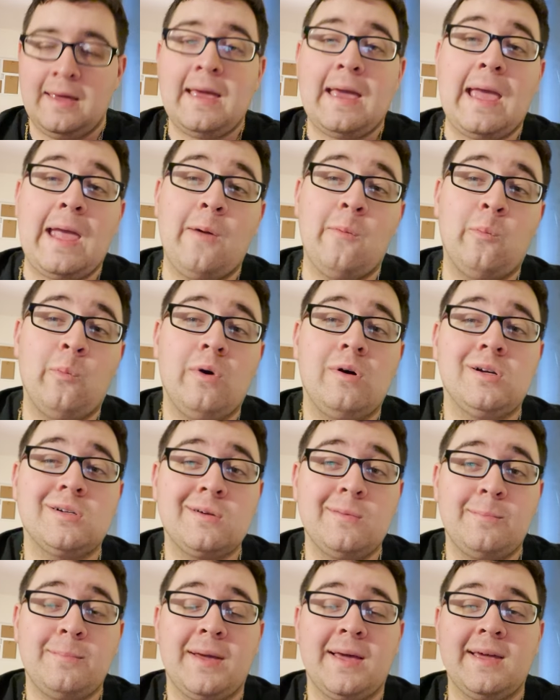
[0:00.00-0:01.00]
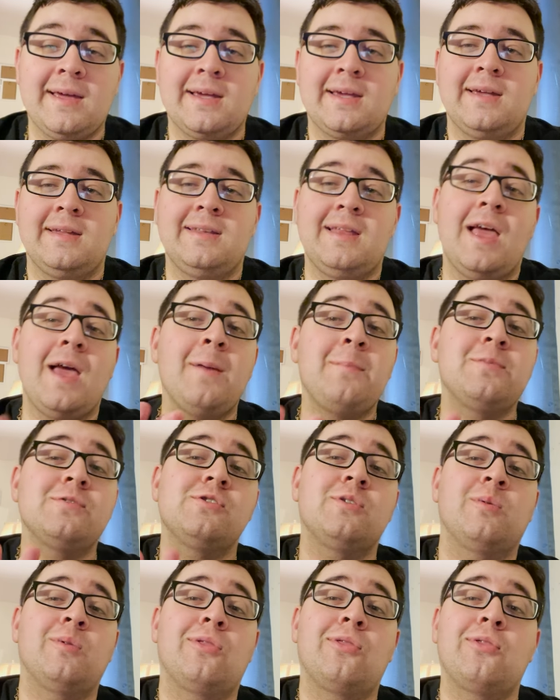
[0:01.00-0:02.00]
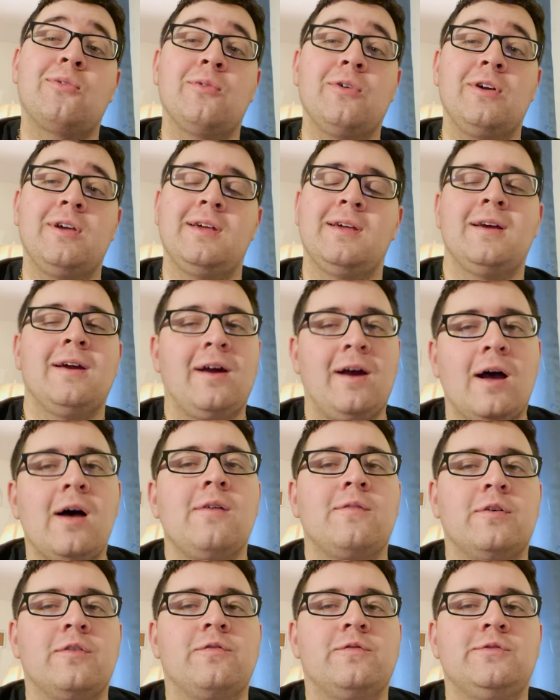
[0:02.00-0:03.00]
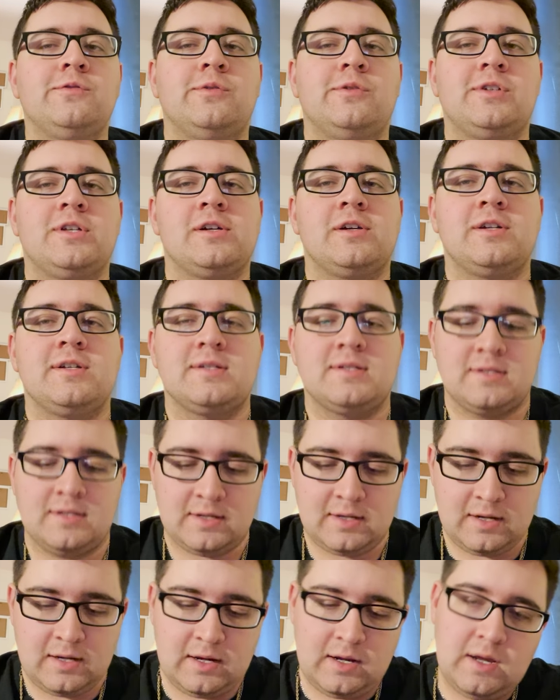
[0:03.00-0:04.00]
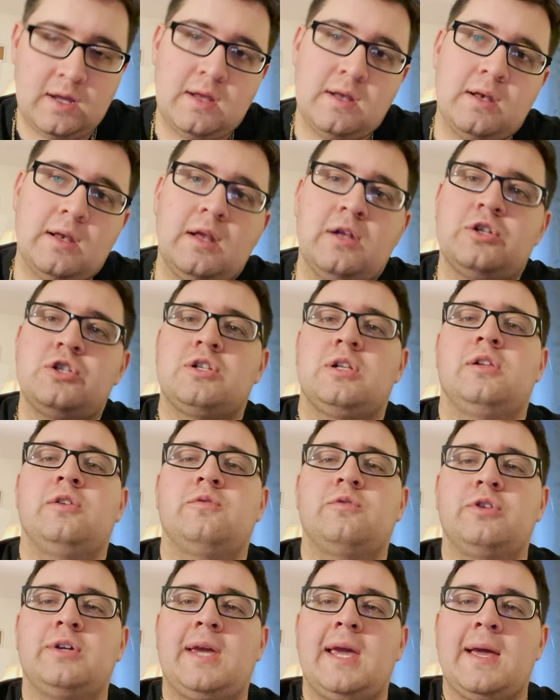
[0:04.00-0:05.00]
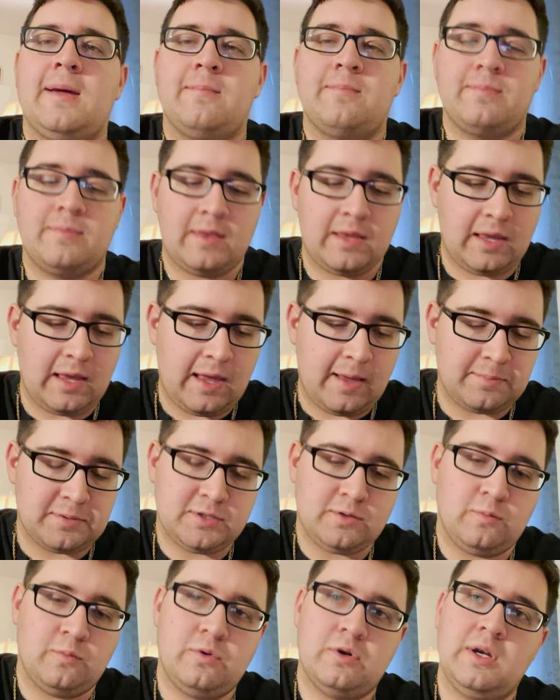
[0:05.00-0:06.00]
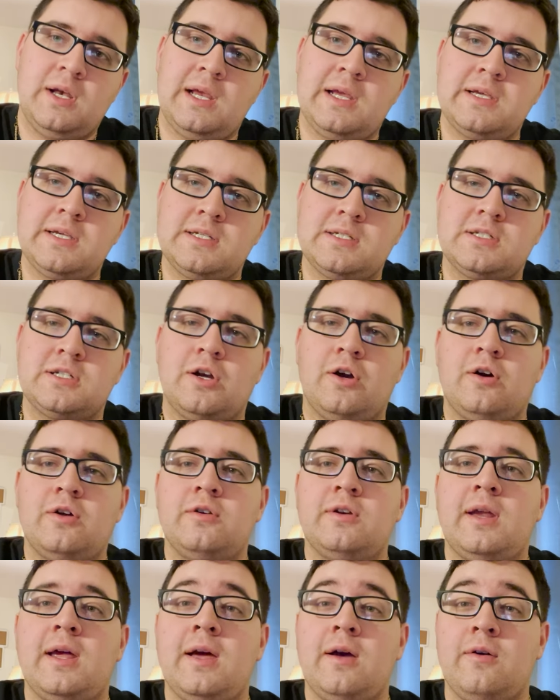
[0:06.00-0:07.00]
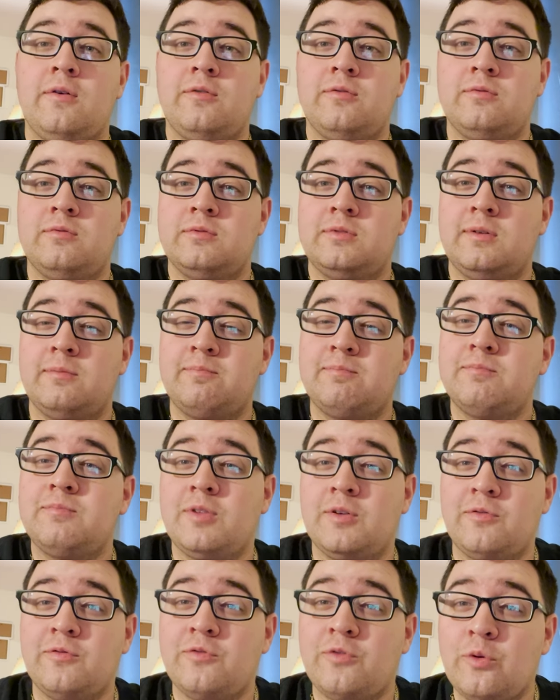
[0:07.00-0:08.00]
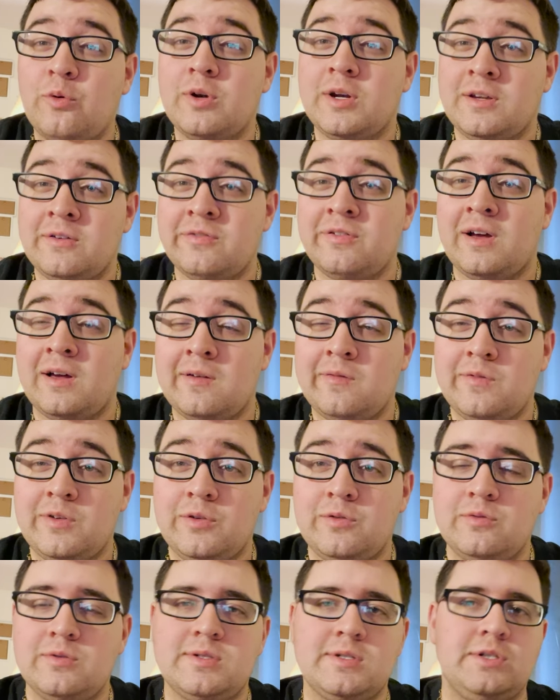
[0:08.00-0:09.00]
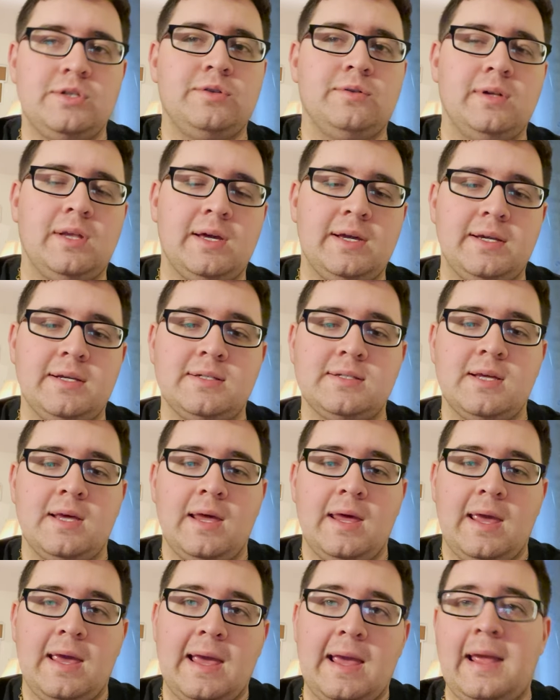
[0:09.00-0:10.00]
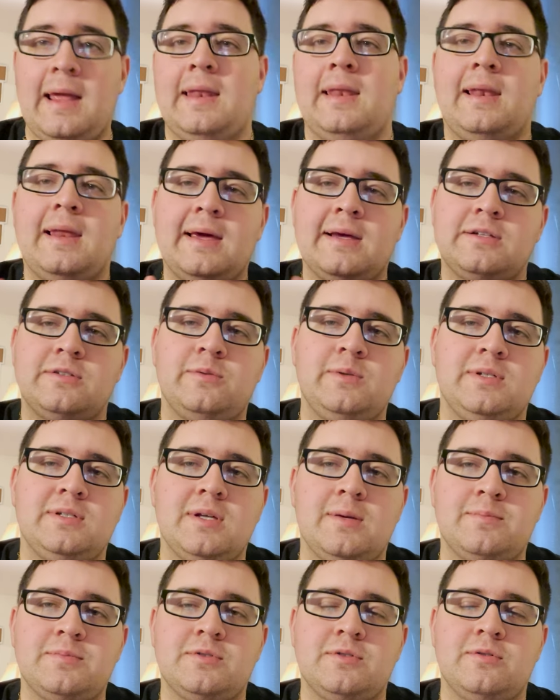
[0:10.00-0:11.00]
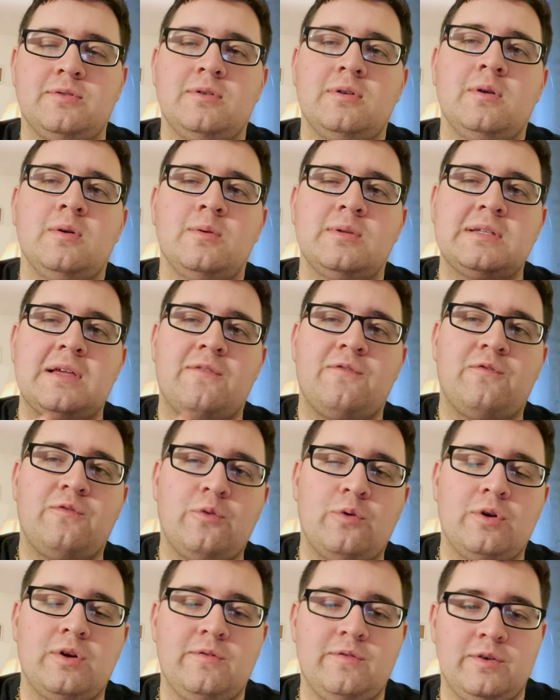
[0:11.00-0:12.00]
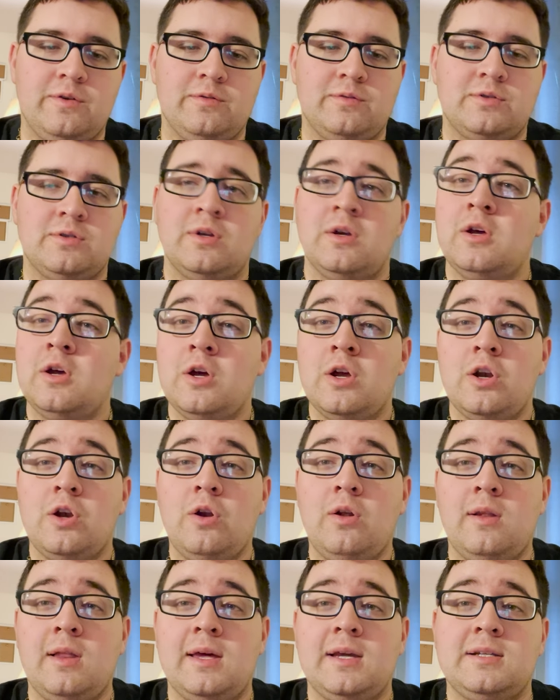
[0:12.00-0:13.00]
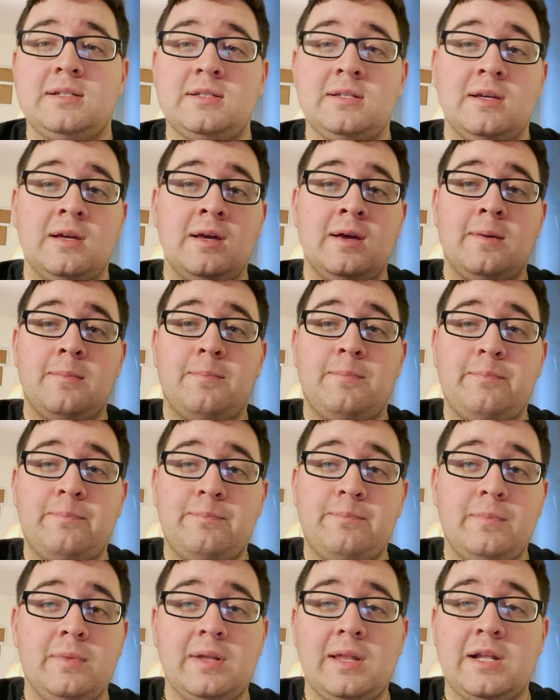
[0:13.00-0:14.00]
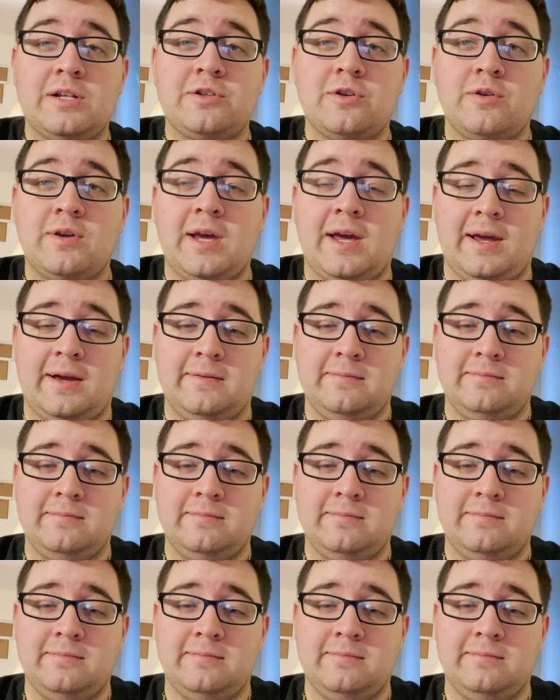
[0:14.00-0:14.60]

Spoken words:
And welcome back to episode 3 of our food series. Now, just a little recap. Episode 1 has gone now the 45 views and 2 likes. And last week's episode was at 40 views. No likes. Well, that's okay.